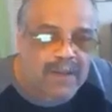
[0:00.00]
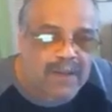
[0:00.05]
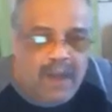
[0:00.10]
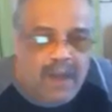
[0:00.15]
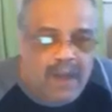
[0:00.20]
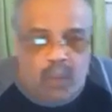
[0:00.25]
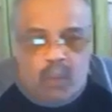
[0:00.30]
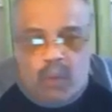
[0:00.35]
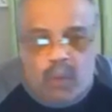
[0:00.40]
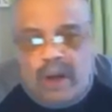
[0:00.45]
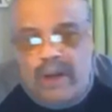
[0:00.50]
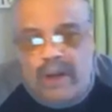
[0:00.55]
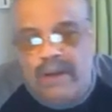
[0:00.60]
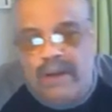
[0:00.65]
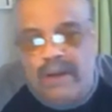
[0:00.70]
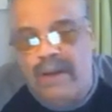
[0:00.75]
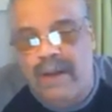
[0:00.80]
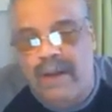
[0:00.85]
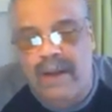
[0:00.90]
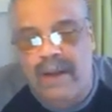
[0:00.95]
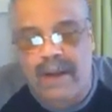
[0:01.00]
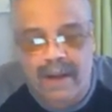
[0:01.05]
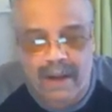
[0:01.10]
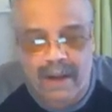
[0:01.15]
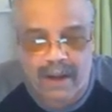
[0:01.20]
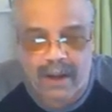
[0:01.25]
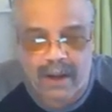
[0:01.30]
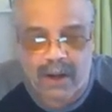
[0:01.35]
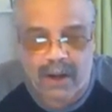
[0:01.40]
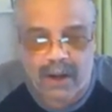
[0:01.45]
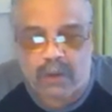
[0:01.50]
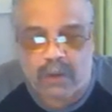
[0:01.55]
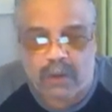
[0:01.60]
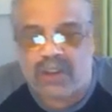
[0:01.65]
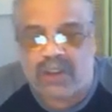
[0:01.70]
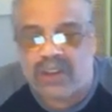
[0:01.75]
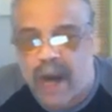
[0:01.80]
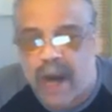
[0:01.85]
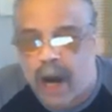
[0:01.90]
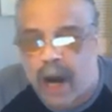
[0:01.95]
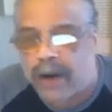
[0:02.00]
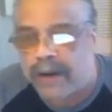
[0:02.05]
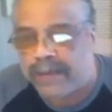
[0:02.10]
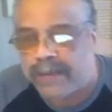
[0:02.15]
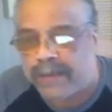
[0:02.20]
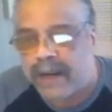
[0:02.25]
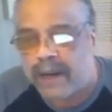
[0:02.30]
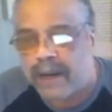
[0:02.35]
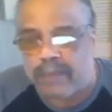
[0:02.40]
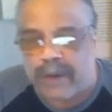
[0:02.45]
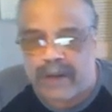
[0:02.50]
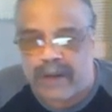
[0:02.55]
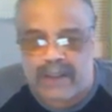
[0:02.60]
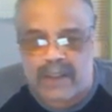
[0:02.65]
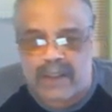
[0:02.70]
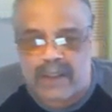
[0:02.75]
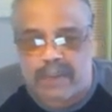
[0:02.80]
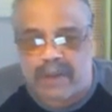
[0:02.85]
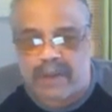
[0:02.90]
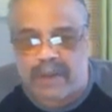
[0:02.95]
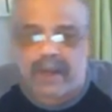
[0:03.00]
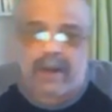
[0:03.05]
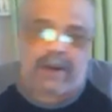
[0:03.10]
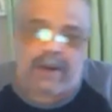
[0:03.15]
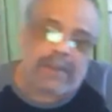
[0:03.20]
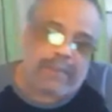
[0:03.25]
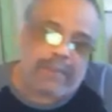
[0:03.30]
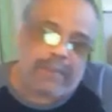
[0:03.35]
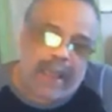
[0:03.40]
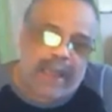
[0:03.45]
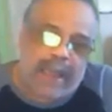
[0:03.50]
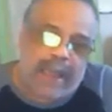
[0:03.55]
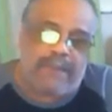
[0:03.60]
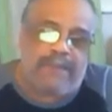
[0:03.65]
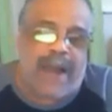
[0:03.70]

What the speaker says: someone who started their business, but they only made